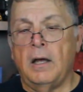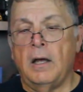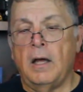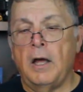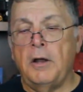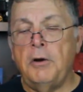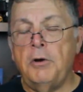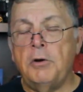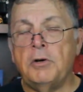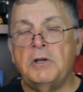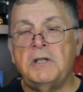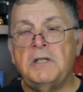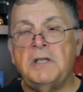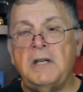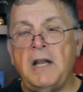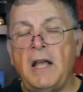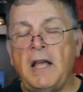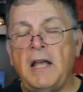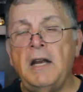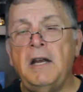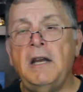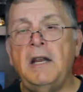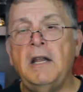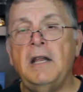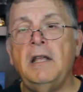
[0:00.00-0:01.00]

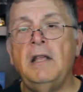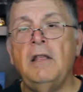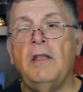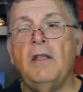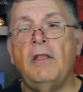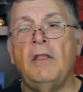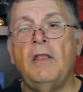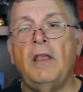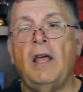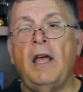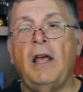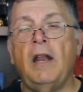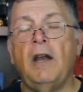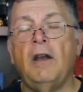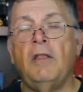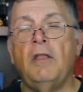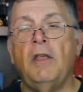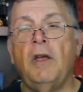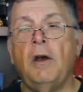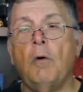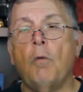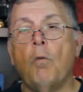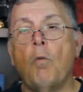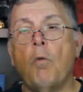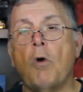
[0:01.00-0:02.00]
understanding that
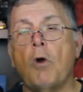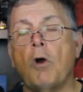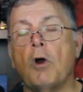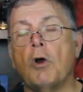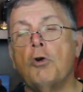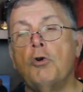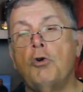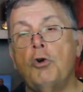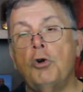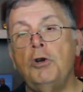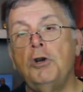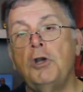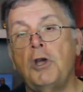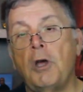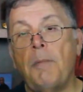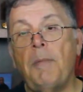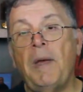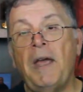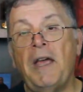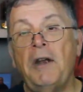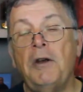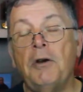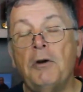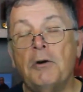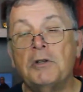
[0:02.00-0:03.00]
there were good
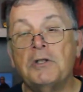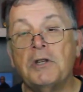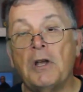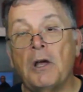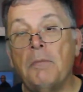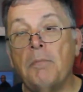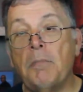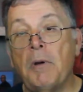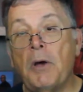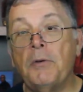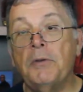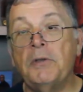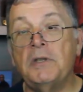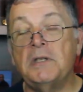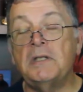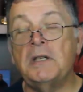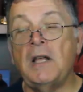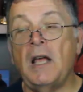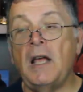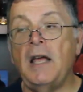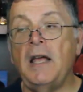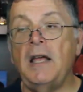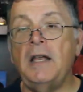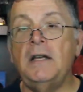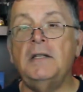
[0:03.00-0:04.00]
commanders on both
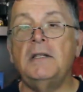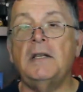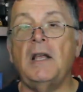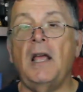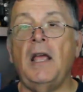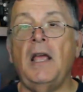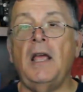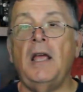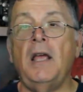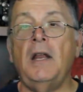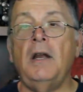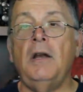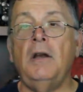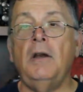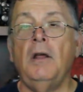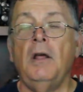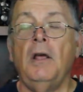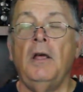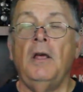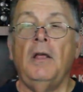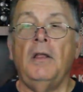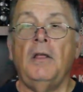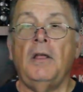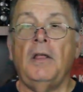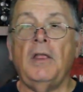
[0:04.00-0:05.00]
sides and
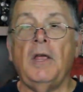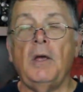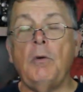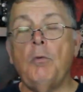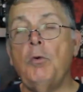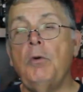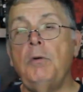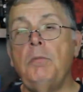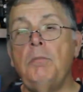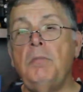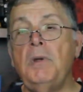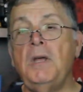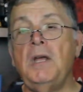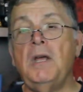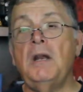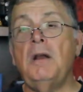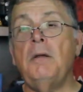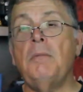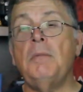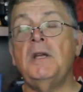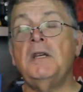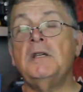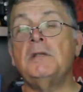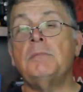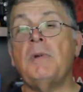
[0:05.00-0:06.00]
that they wouldn't be
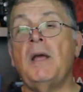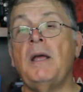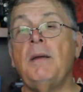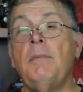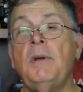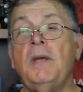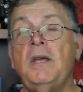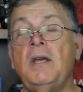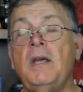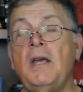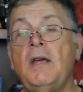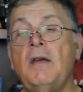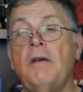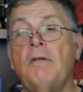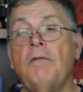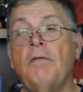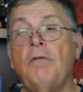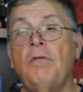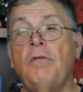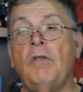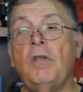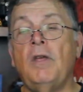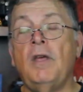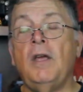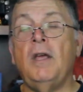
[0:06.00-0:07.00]
enemies maybe
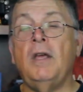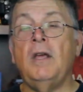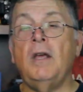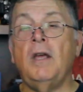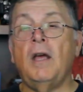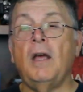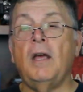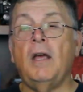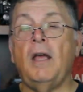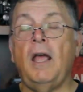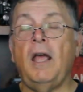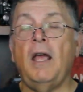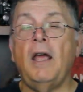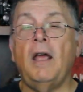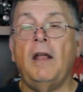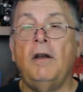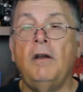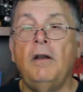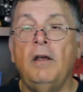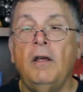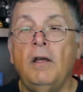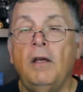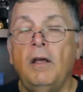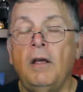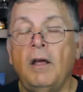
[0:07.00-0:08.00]
if they
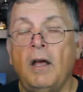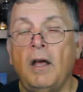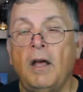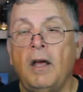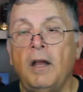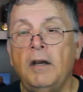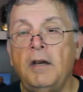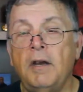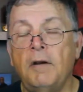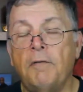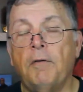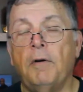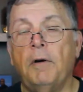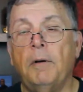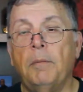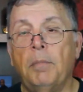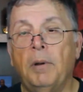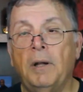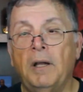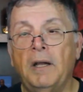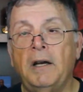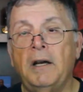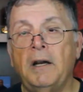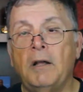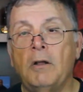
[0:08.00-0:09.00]
had different
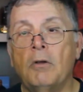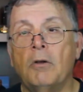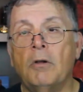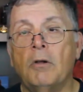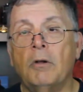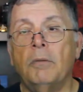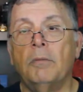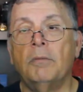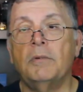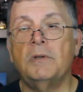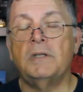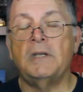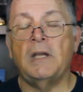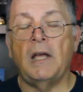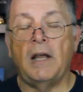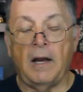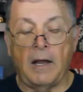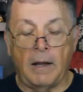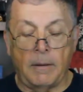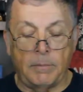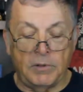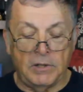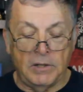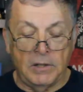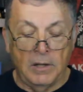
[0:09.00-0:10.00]
political
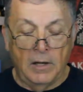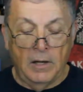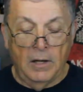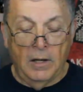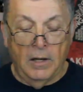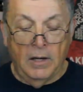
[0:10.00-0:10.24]
setups.